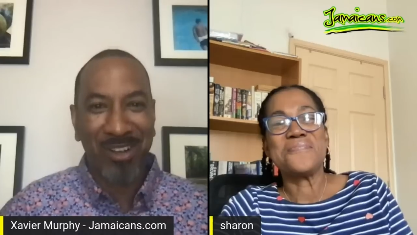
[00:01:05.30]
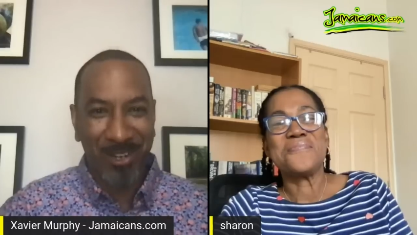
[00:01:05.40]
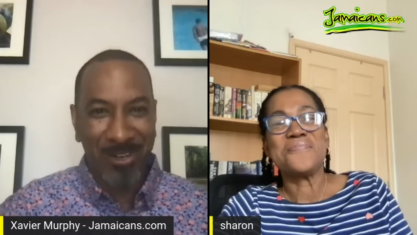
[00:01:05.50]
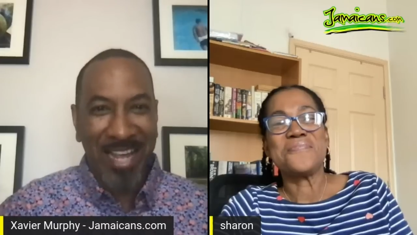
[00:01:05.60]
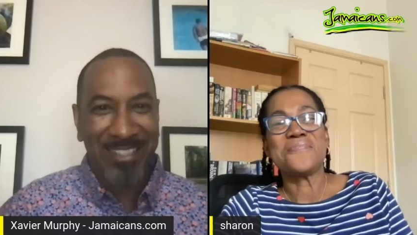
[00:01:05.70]
Speaker 1: or
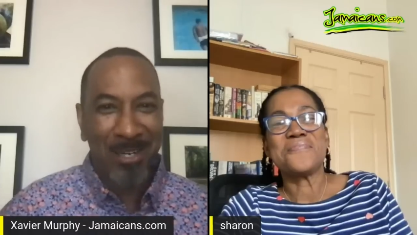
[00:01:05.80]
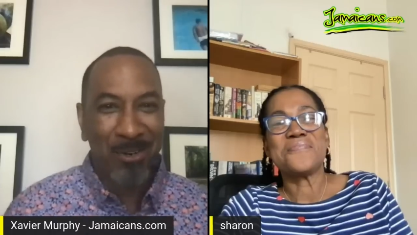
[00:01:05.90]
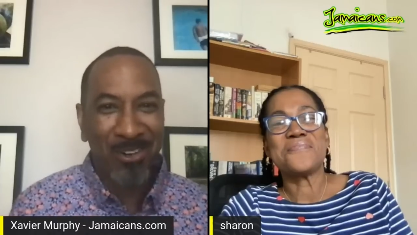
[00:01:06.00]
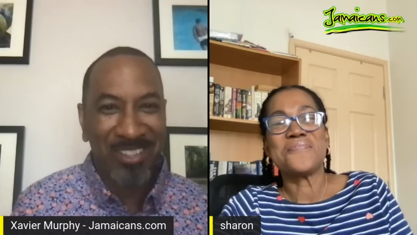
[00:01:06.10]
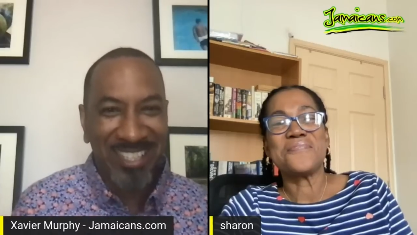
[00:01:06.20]
right
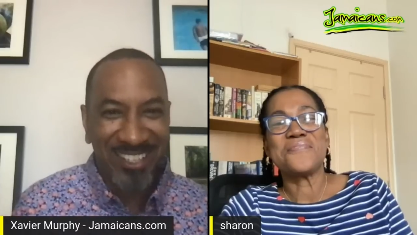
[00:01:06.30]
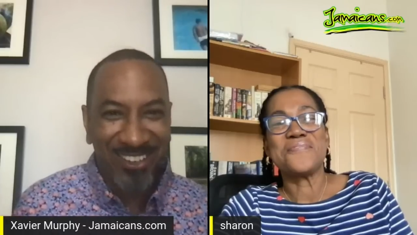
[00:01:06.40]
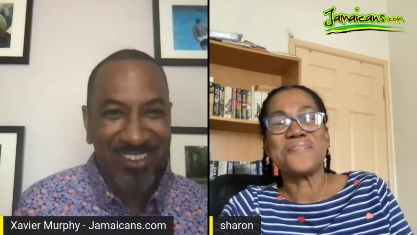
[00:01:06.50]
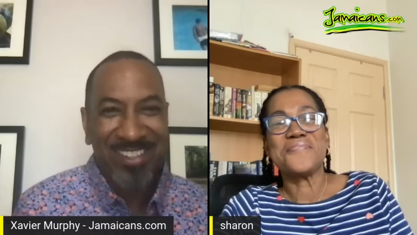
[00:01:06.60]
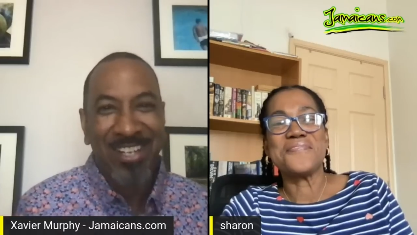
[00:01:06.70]
around
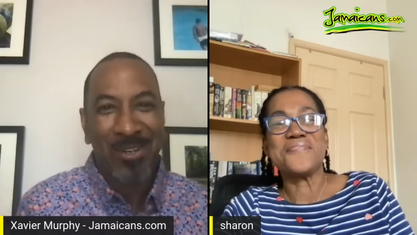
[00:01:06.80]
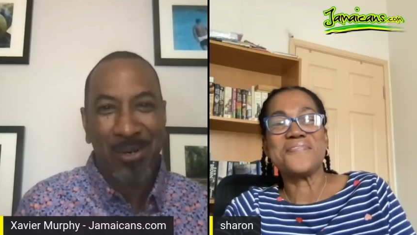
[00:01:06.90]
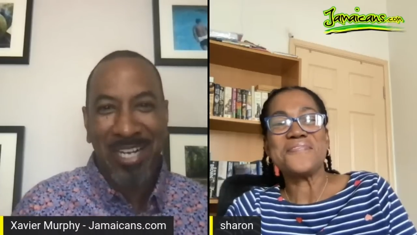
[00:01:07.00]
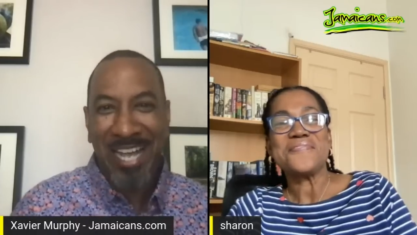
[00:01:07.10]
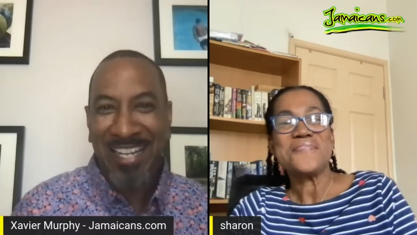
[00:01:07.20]
there,
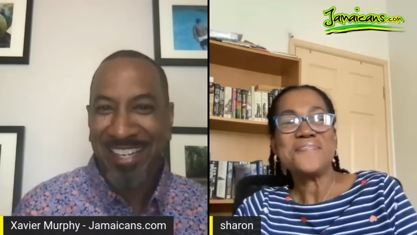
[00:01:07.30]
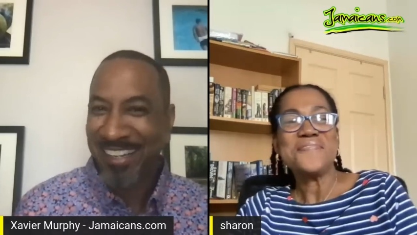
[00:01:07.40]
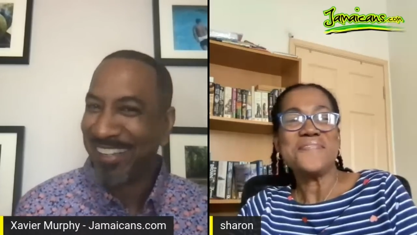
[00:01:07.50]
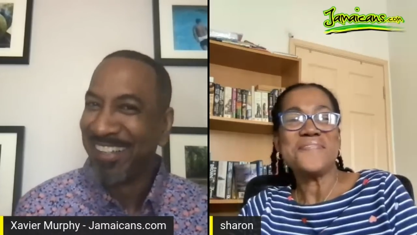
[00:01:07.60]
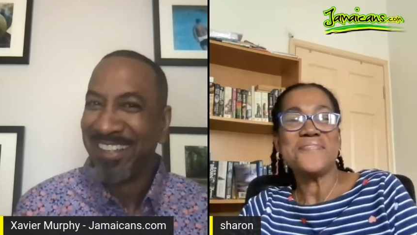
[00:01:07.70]
kind
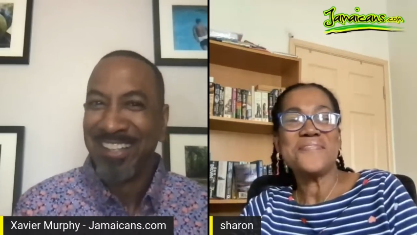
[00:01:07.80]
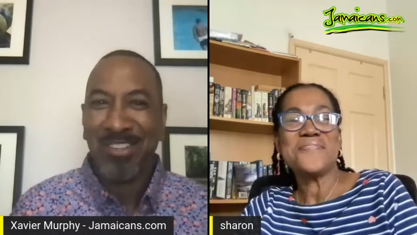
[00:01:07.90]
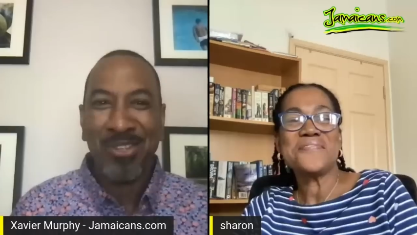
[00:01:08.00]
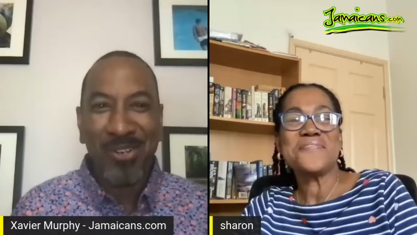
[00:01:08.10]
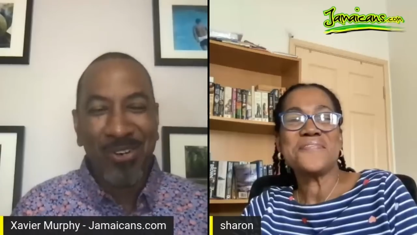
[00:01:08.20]
of, you
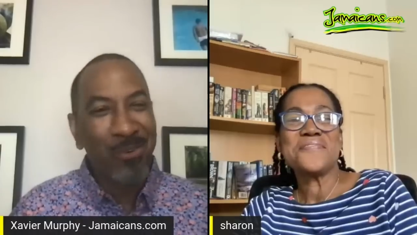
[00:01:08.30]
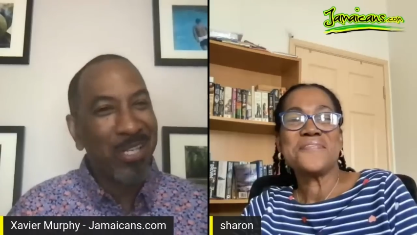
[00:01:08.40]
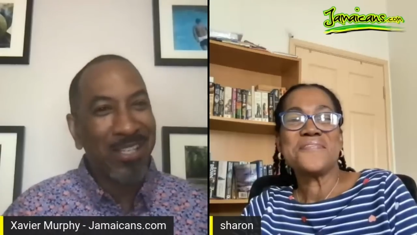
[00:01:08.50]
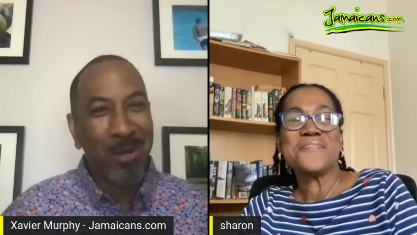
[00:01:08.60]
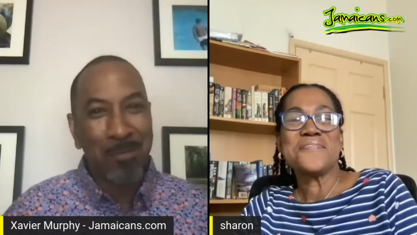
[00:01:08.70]

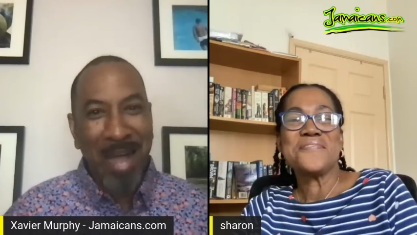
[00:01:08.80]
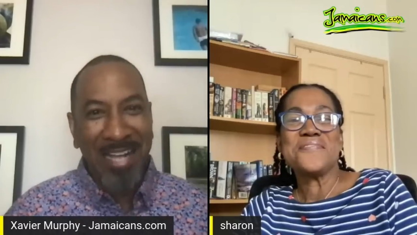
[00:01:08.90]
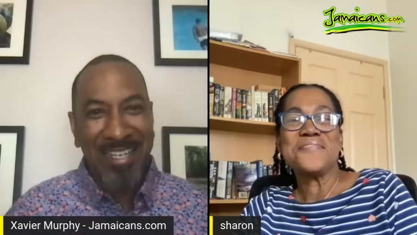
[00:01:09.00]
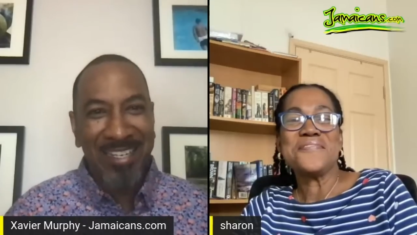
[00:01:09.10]
know, back